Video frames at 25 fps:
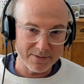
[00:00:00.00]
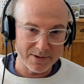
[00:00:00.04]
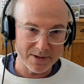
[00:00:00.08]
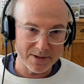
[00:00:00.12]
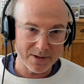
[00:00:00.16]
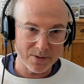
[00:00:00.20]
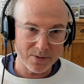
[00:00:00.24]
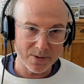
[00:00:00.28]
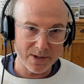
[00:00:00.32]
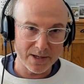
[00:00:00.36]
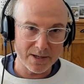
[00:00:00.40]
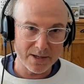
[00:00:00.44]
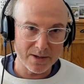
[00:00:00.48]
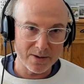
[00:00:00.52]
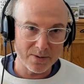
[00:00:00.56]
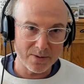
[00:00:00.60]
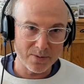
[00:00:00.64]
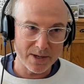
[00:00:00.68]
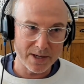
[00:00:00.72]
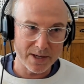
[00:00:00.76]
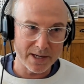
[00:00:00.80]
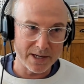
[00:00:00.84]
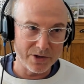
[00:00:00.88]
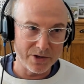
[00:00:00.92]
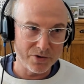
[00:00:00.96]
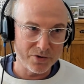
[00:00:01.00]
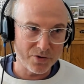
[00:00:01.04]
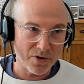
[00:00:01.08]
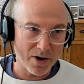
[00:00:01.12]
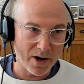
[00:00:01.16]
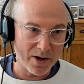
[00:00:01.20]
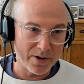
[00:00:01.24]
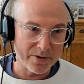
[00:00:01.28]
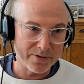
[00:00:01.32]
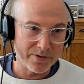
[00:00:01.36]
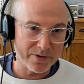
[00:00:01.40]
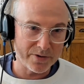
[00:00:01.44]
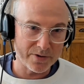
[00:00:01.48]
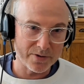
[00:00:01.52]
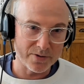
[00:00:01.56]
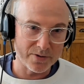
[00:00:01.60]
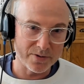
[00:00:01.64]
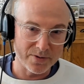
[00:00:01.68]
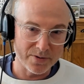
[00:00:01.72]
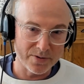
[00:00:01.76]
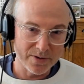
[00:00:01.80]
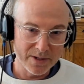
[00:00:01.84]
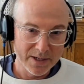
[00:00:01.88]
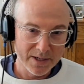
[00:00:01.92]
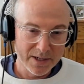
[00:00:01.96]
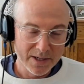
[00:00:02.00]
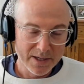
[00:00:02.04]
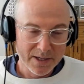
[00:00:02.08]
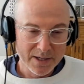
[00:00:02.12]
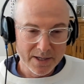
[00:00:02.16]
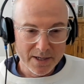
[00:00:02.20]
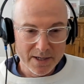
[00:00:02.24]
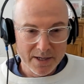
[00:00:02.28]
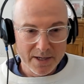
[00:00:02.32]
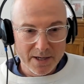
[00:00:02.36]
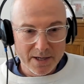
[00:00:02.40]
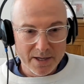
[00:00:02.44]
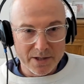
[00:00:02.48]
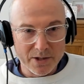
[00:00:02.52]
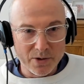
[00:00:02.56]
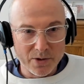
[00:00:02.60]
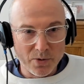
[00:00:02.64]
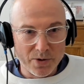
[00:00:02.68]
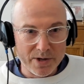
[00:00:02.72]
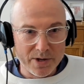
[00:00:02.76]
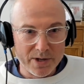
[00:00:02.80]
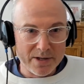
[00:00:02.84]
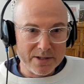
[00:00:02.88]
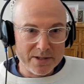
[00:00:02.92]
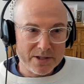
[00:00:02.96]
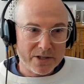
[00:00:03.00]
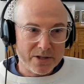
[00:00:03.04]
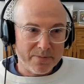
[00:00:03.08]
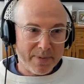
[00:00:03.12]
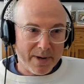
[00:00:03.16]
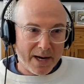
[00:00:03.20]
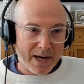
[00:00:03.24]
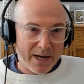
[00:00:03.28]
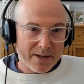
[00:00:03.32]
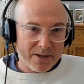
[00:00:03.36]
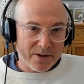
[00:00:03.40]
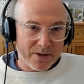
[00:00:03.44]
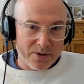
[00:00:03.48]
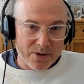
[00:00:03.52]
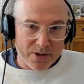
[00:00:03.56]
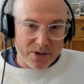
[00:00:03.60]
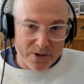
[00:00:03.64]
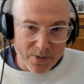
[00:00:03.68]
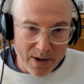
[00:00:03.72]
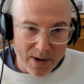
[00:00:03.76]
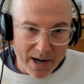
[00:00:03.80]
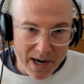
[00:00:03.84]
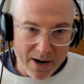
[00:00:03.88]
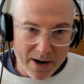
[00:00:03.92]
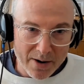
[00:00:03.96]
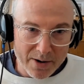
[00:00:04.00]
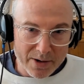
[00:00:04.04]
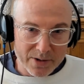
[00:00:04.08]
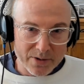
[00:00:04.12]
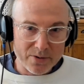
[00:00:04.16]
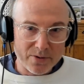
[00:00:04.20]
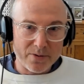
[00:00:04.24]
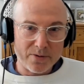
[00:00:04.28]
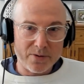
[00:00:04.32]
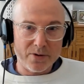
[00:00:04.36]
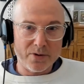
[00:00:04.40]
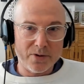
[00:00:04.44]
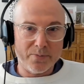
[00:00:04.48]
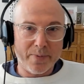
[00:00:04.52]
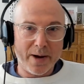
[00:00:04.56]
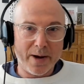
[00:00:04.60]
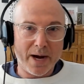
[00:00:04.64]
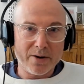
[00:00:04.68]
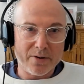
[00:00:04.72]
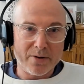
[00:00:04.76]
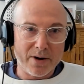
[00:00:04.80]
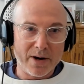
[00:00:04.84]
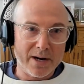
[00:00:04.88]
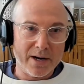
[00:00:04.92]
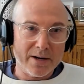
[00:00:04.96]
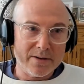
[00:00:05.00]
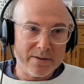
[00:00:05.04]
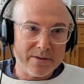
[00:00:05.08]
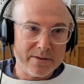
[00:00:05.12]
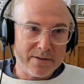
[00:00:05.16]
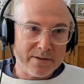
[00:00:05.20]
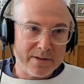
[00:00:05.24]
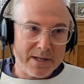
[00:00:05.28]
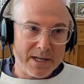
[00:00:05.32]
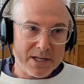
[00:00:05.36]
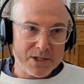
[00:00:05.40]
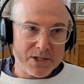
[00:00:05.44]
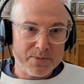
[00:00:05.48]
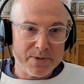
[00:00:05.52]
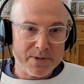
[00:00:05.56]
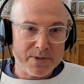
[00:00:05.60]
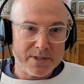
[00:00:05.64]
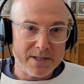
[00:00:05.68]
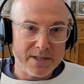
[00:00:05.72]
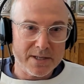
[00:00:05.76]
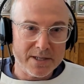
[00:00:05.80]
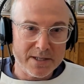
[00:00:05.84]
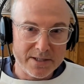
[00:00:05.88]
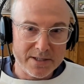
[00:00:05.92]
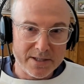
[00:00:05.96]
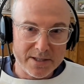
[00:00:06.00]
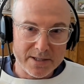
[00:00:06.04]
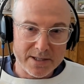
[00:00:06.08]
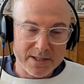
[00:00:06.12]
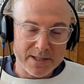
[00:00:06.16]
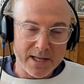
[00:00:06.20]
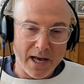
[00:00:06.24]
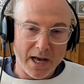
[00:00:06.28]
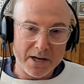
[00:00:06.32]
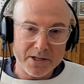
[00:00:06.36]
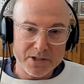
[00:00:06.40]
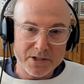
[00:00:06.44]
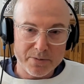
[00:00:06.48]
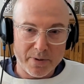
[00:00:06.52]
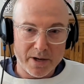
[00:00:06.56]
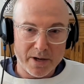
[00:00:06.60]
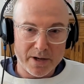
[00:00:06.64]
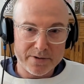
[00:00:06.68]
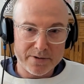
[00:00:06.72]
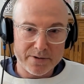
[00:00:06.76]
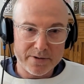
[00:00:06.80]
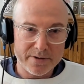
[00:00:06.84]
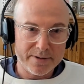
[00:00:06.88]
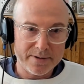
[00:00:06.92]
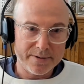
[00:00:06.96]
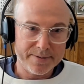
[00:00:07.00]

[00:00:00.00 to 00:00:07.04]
a quick intro to the audience about who you are and your background and expertise in the data space?